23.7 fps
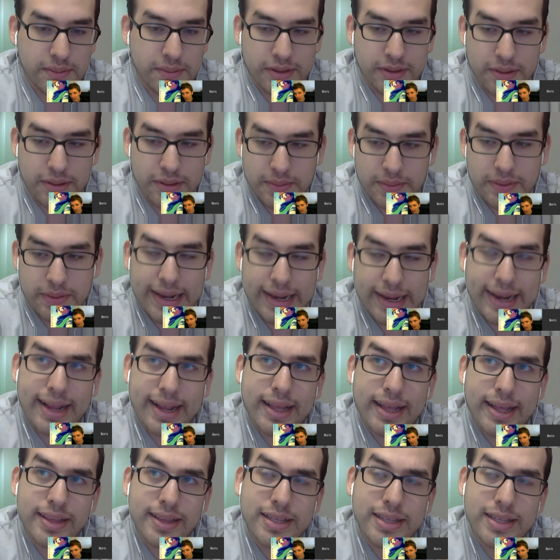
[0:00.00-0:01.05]
Yeah, and
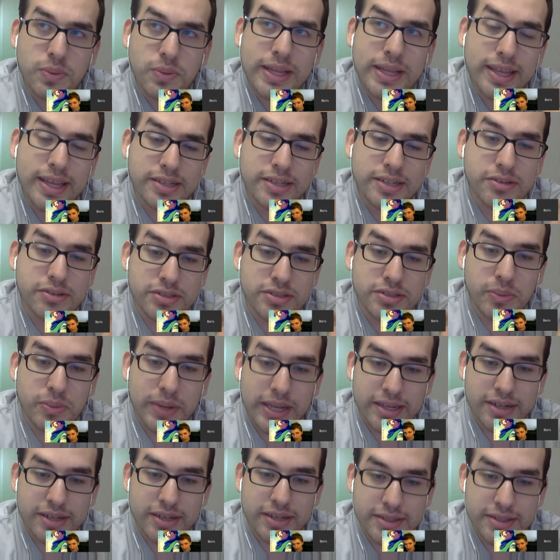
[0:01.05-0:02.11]
I think that's why they introduced
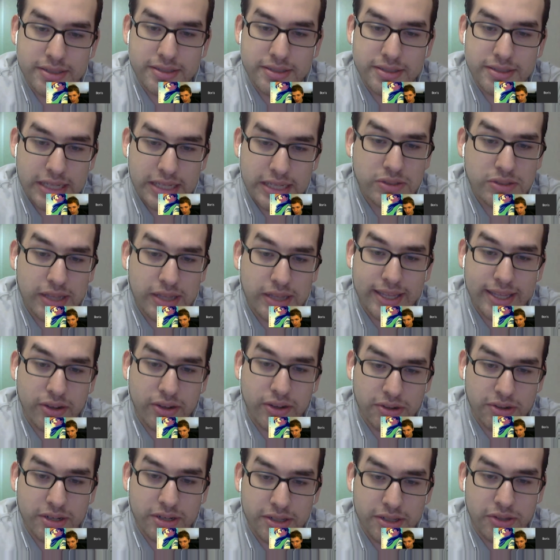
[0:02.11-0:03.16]
Awakenings. I think
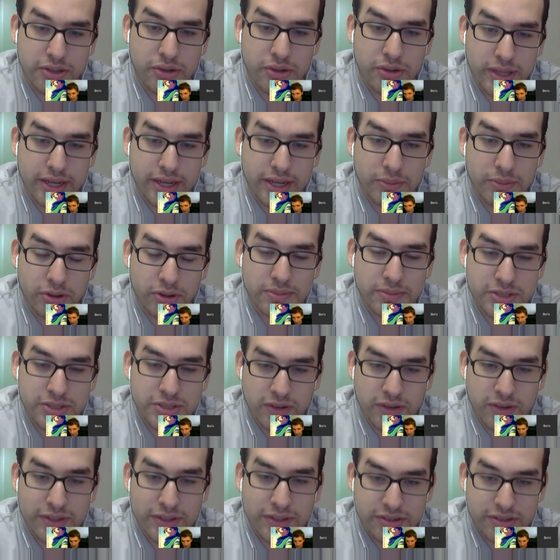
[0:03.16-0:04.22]
Oda knew that he wrote
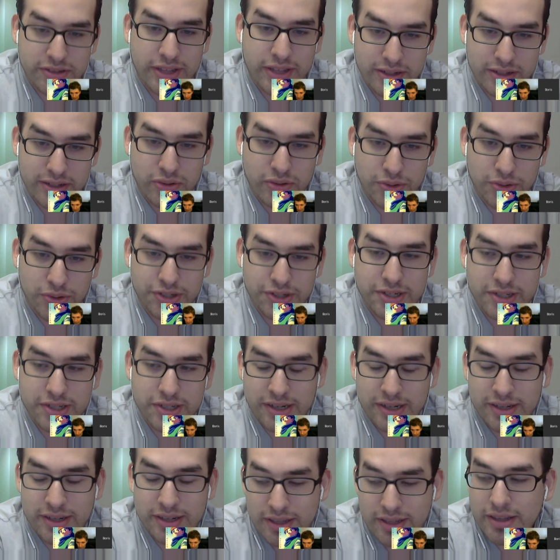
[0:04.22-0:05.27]
himself into like a corner
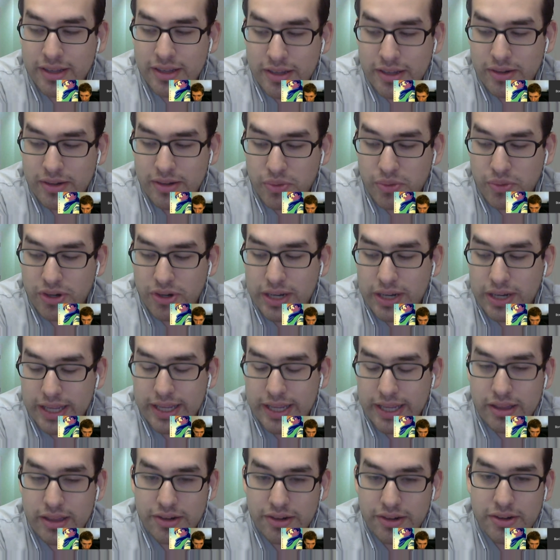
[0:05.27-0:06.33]
where
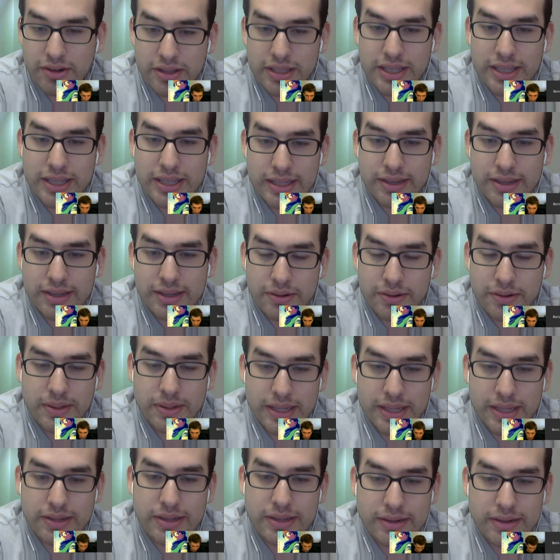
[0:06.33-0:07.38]
he literally,
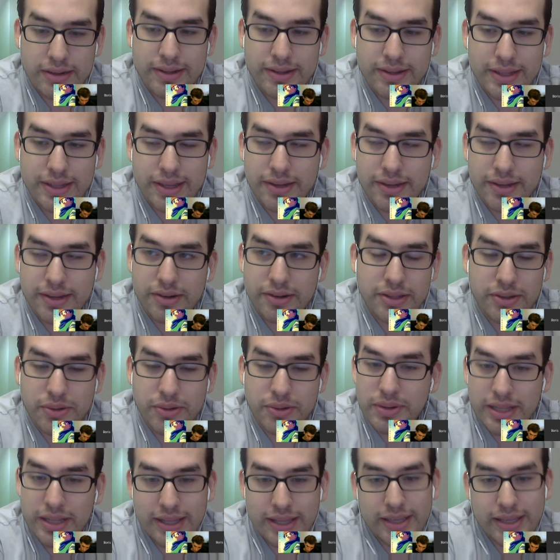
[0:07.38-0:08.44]
he couldn't
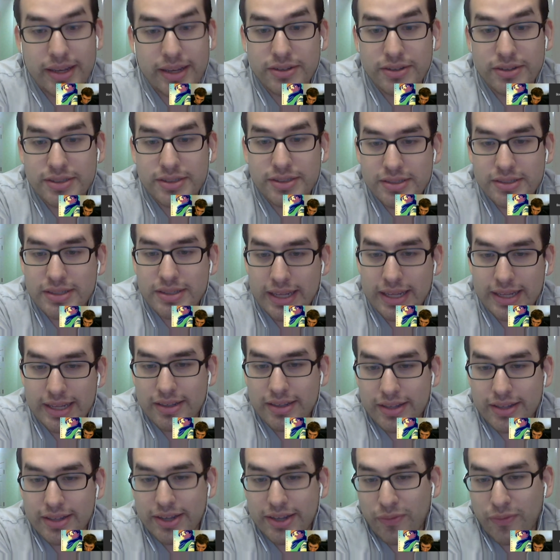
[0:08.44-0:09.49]
do anything else.
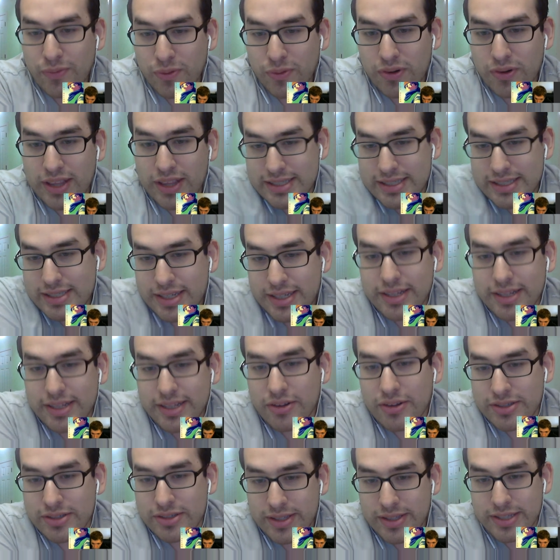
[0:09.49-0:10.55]
Like Gear 4th, that's it.
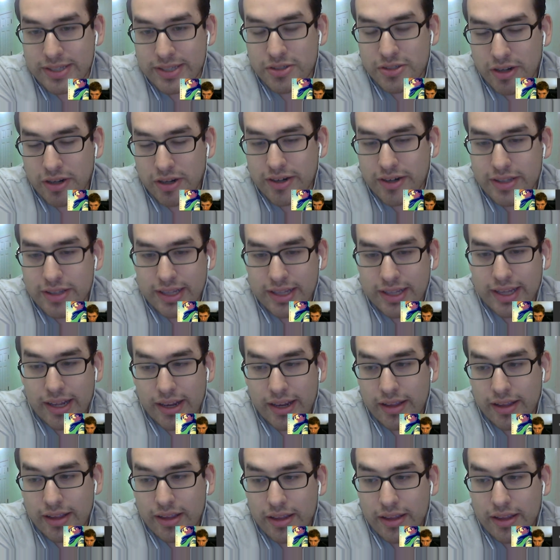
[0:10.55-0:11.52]
There's nothing stronger than that.